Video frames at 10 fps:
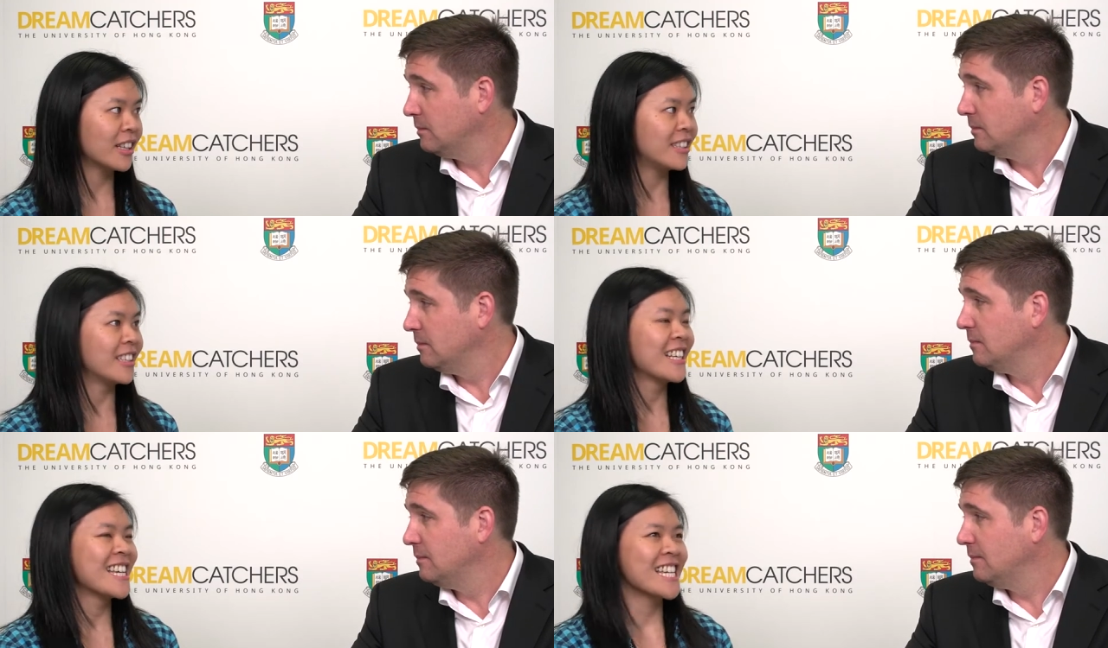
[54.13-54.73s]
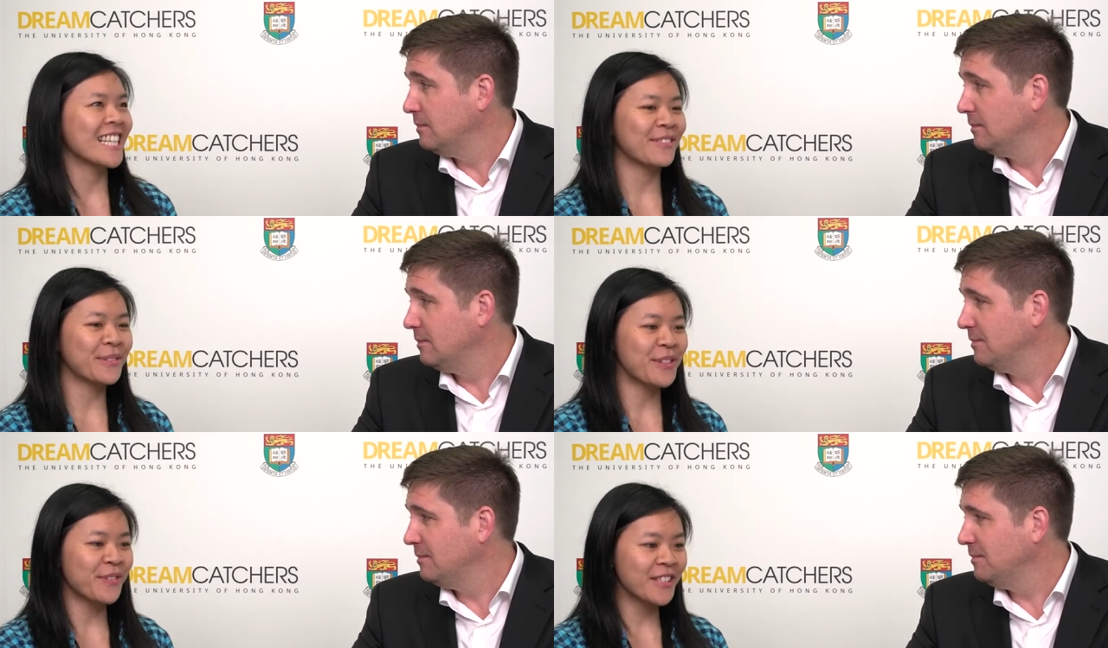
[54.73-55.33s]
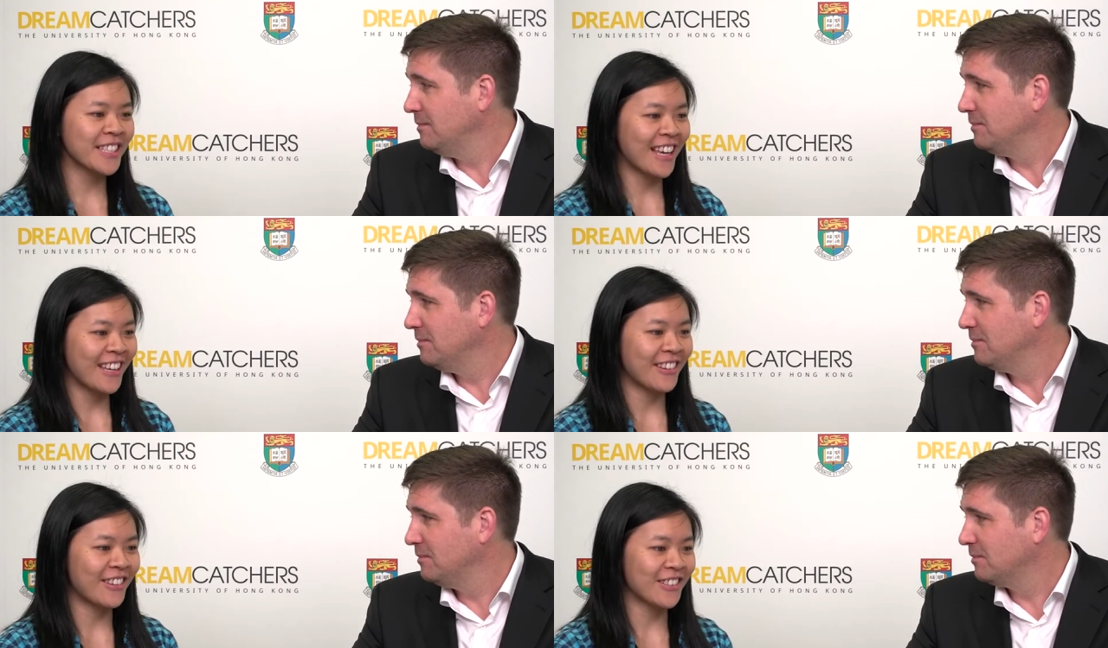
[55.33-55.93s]
Speaker 1: And because when you first get
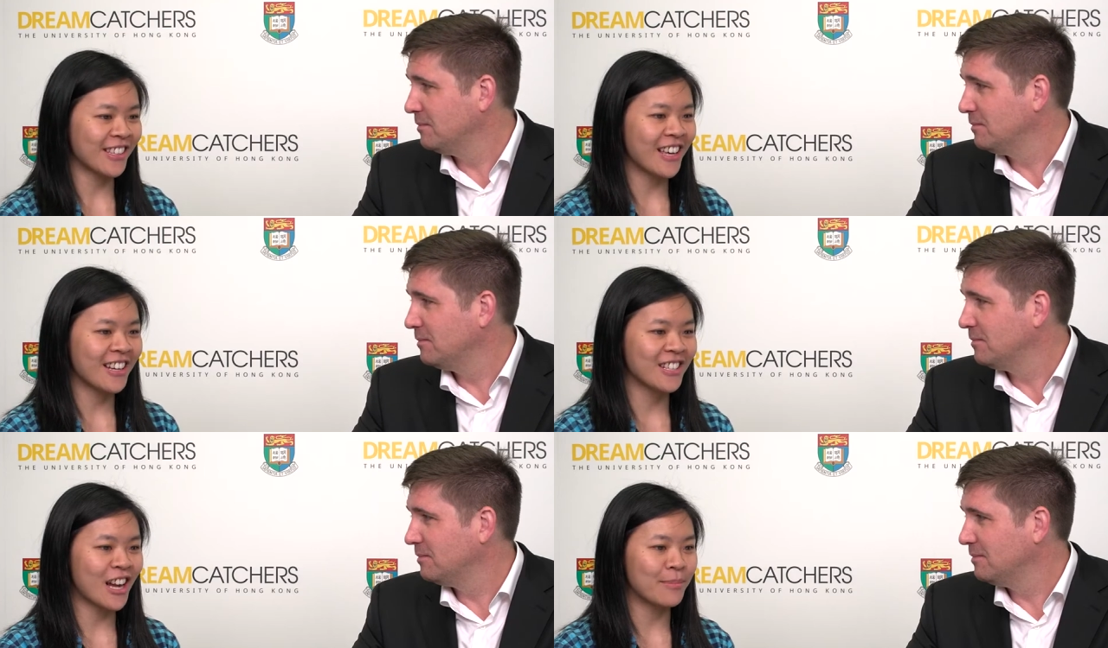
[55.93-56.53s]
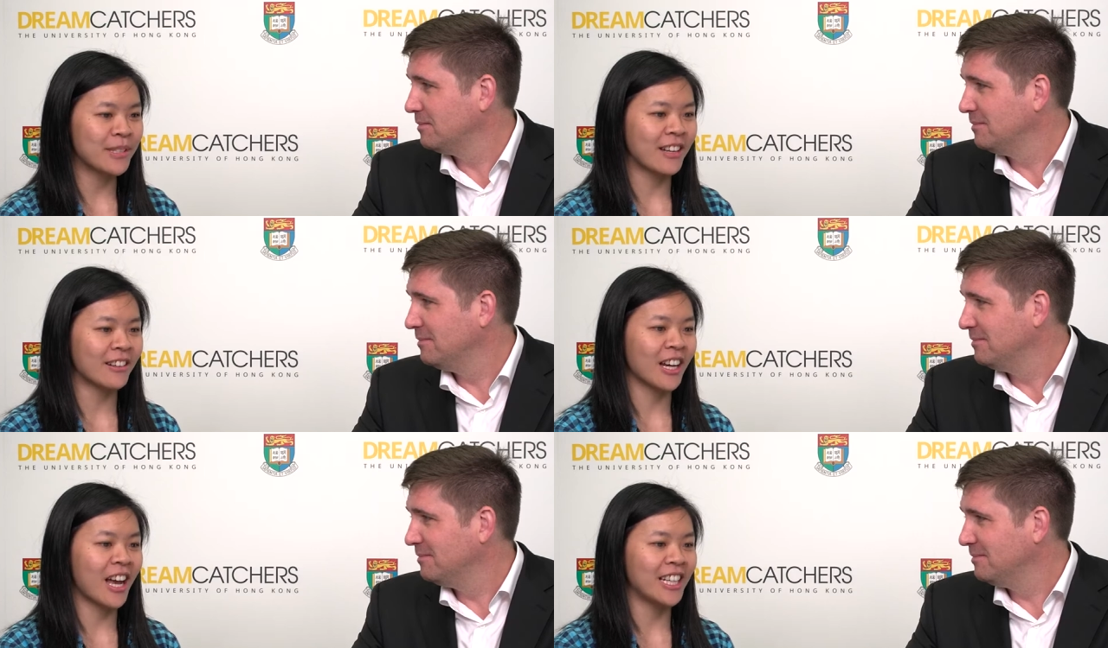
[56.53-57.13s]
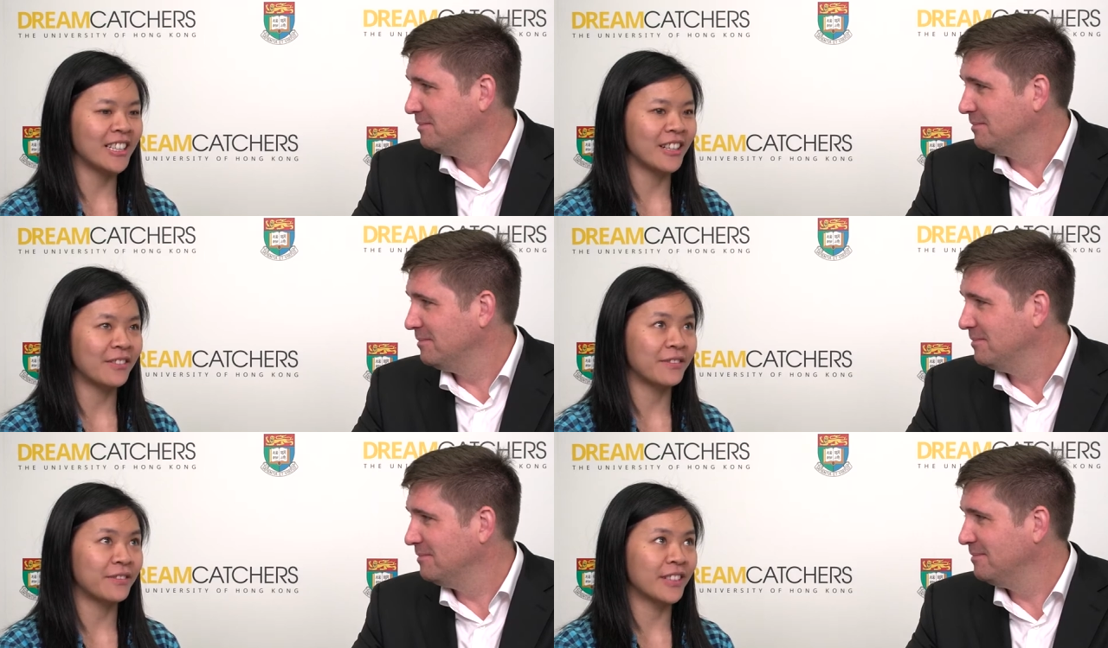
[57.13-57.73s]
here, there's a lot of shops that are kind
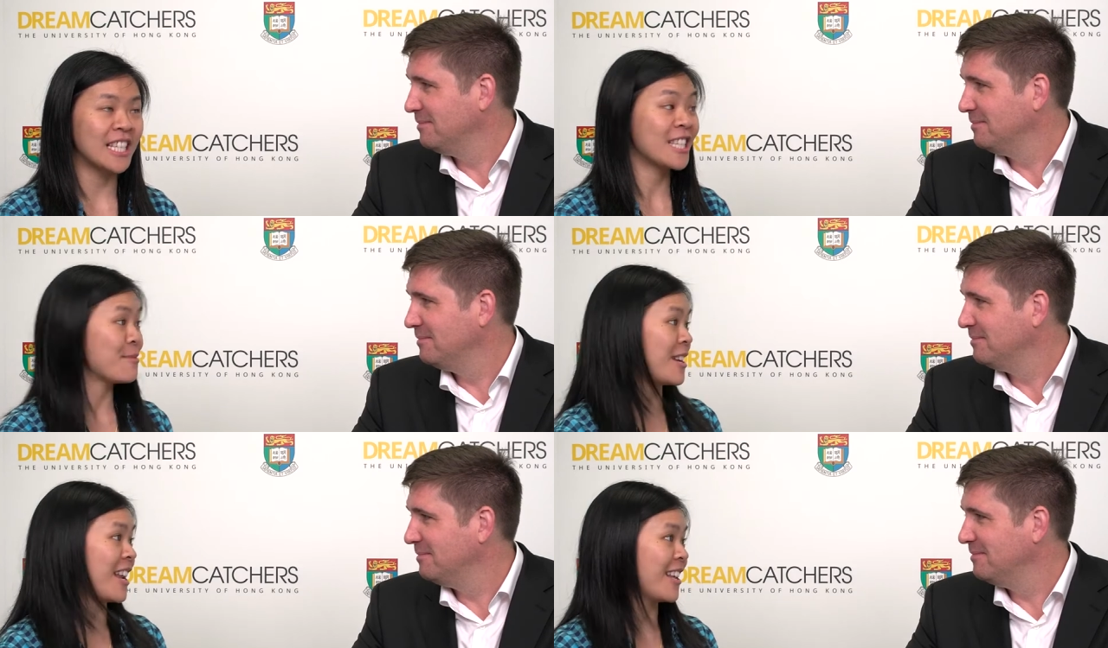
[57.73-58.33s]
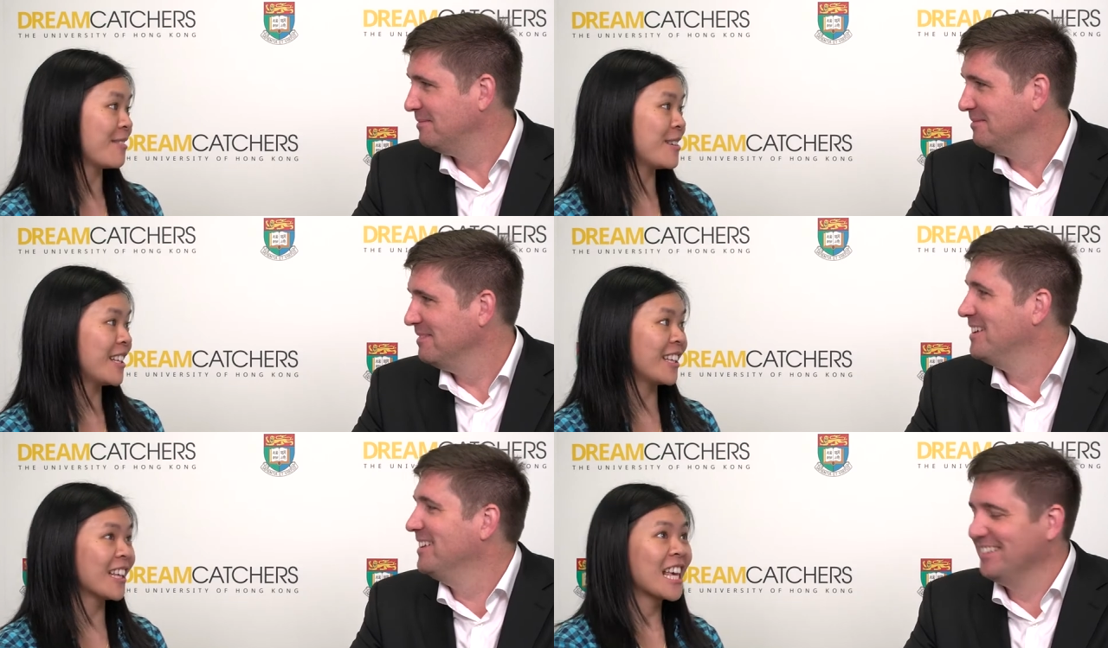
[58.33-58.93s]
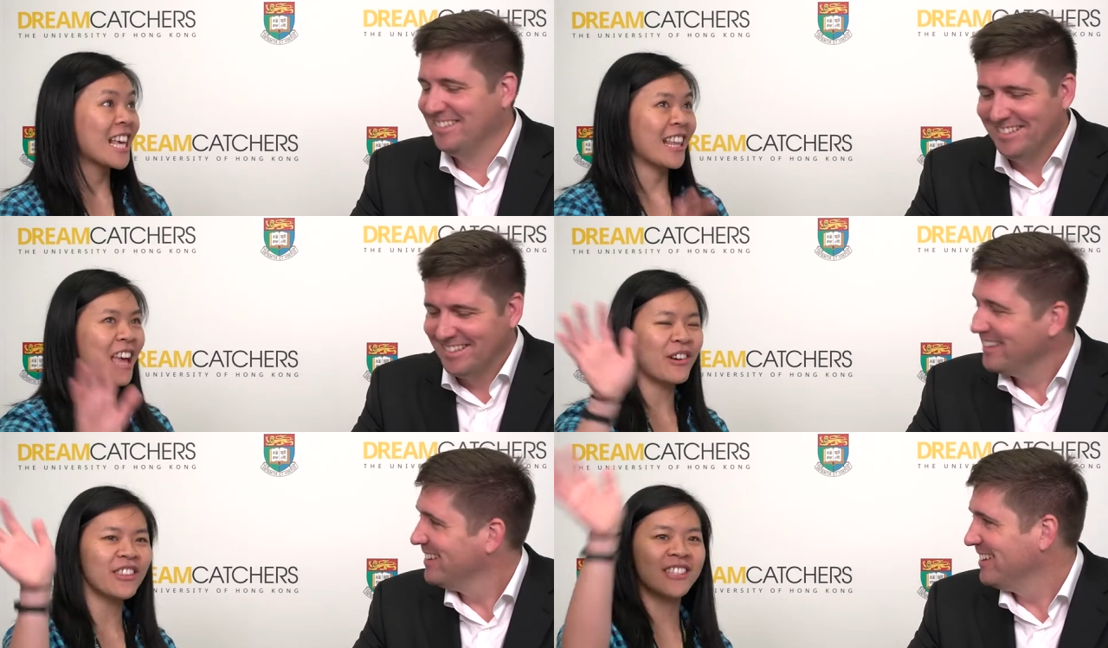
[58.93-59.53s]
of intimidating, meaning they
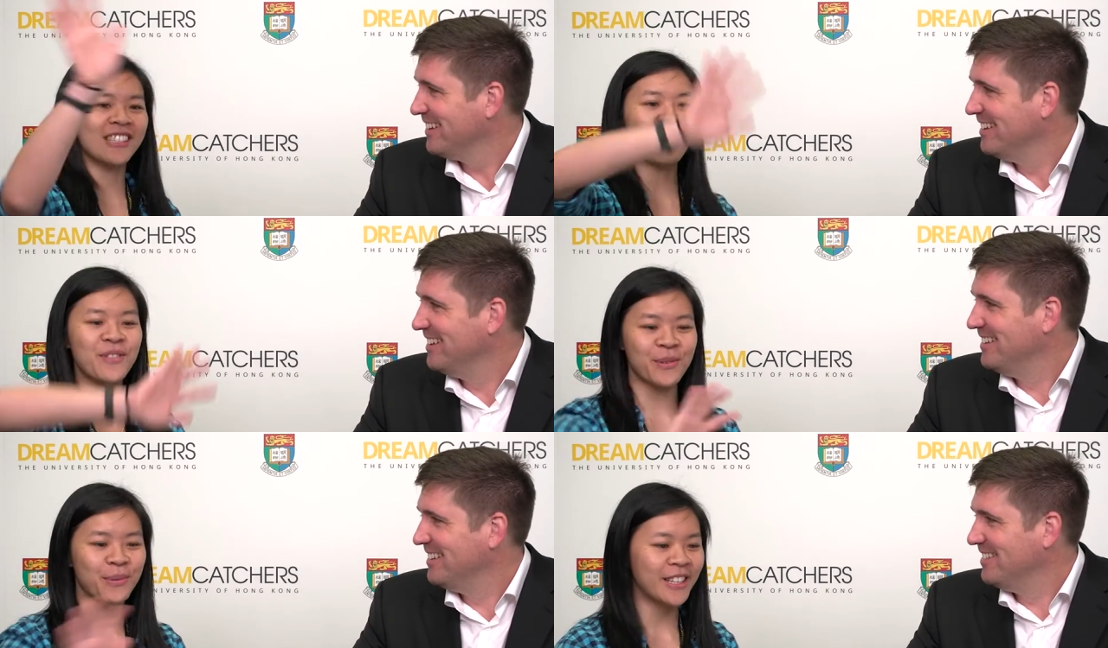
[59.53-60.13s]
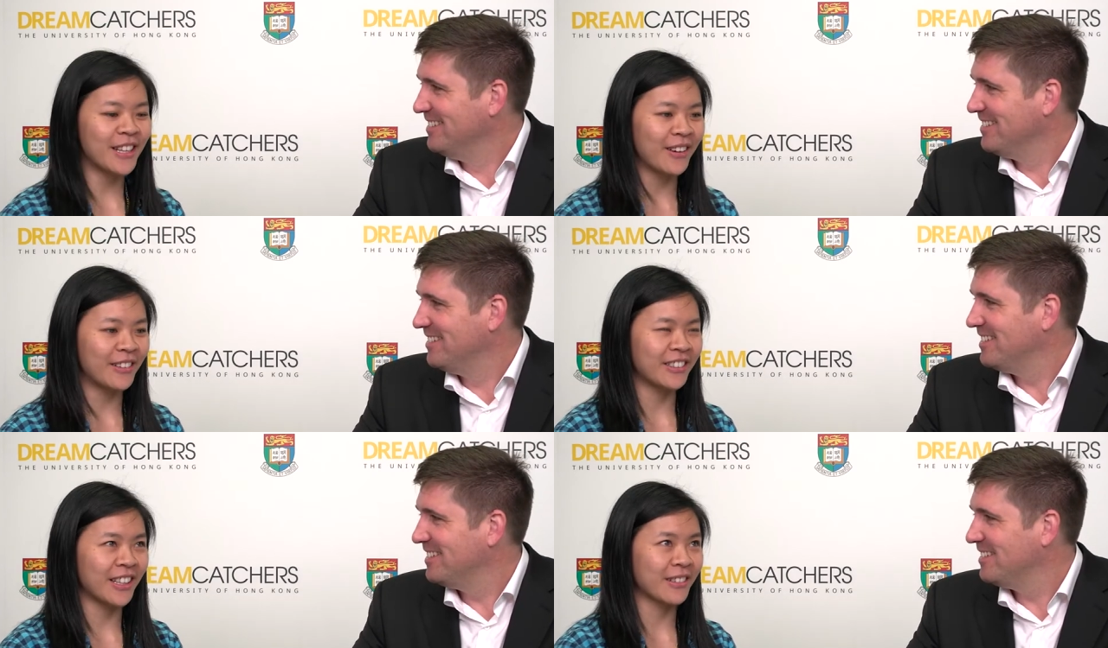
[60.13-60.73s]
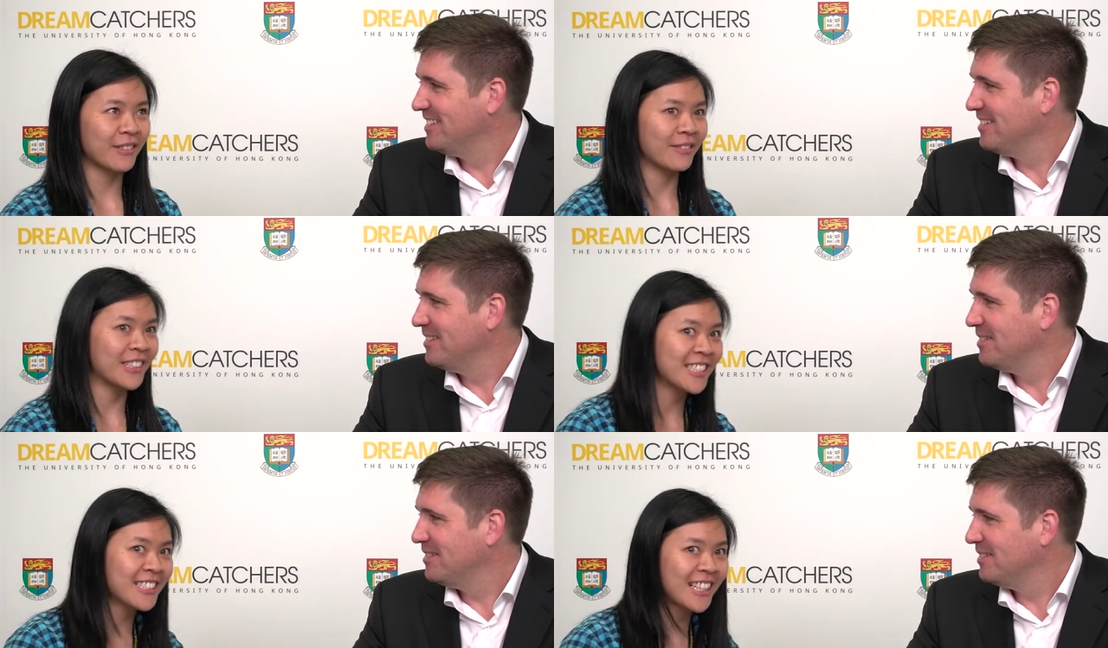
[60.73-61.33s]
have all this stuff in the window and you're like, what does it